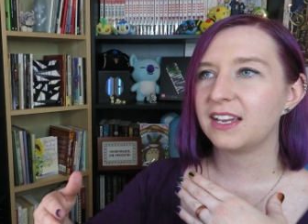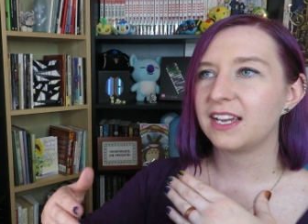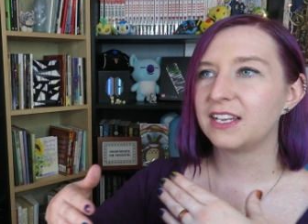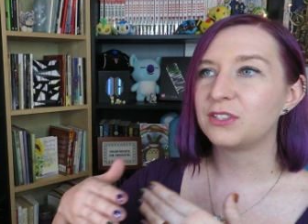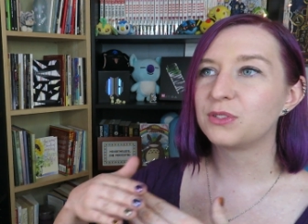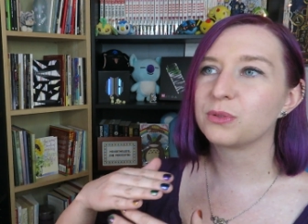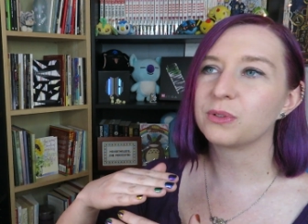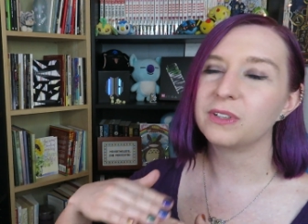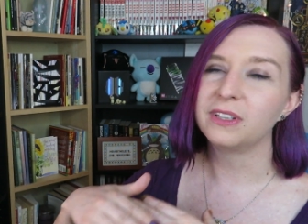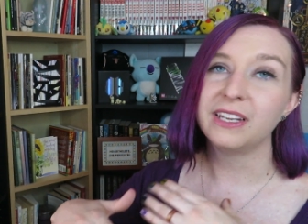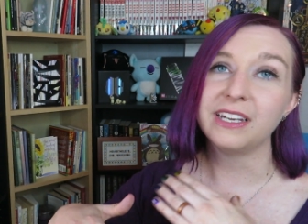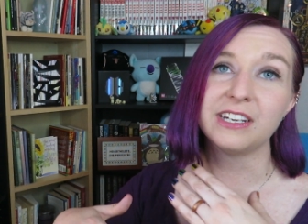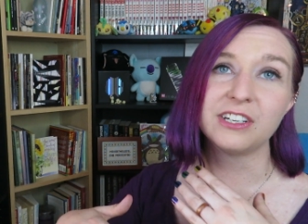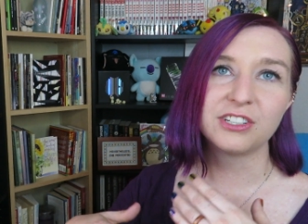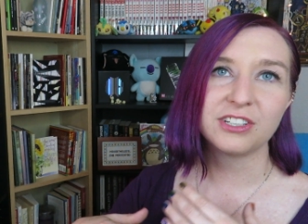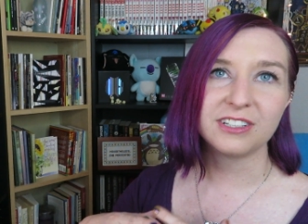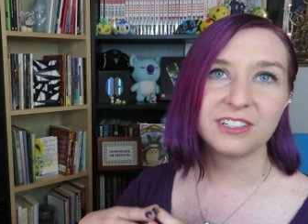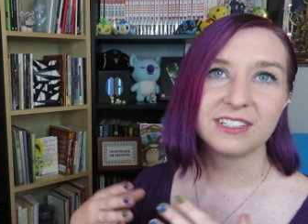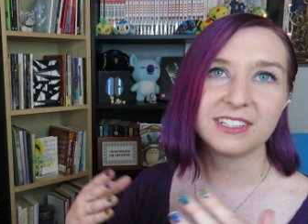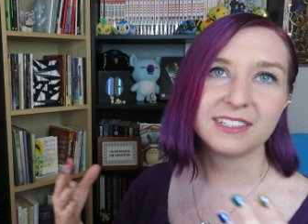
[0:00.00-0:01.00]
its
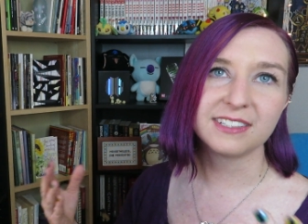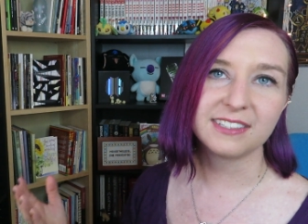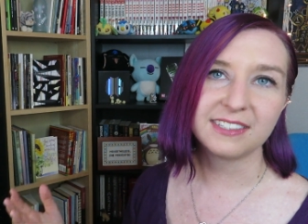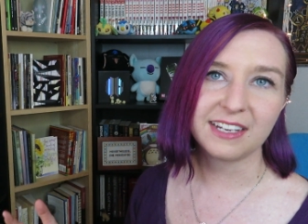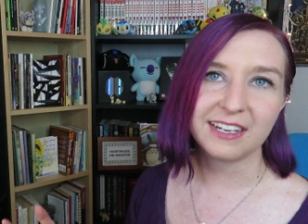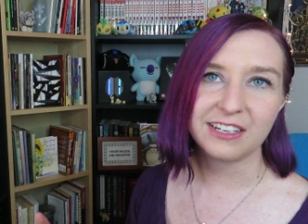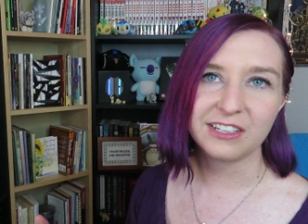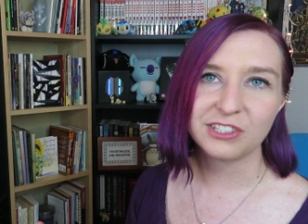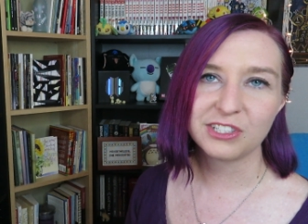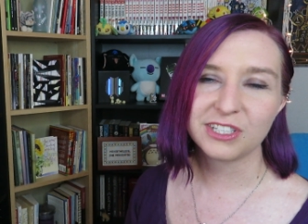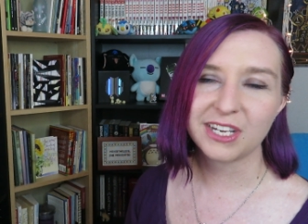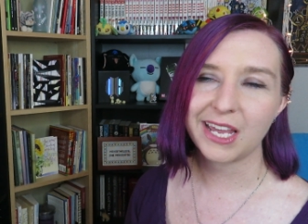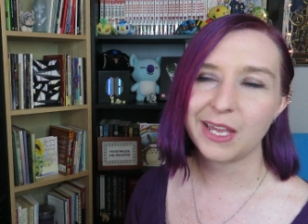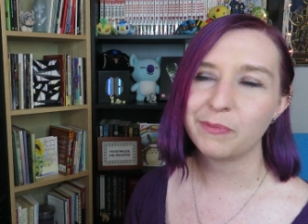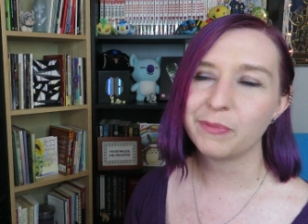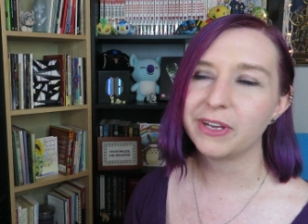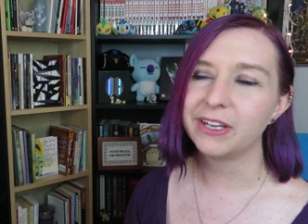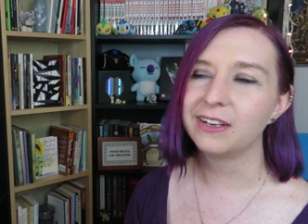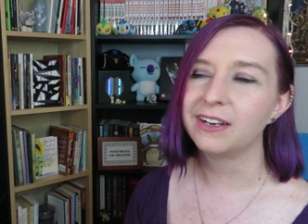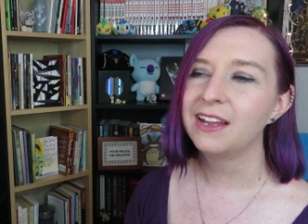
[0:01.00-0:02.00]
relation to stage
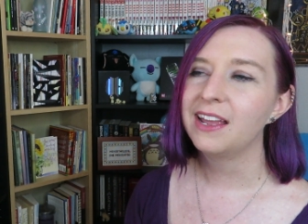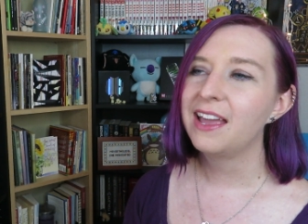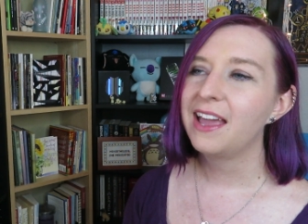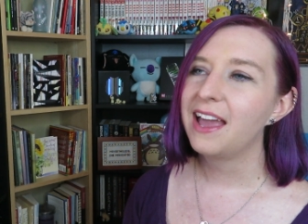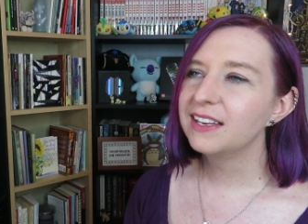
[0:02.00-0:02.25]
Taemin.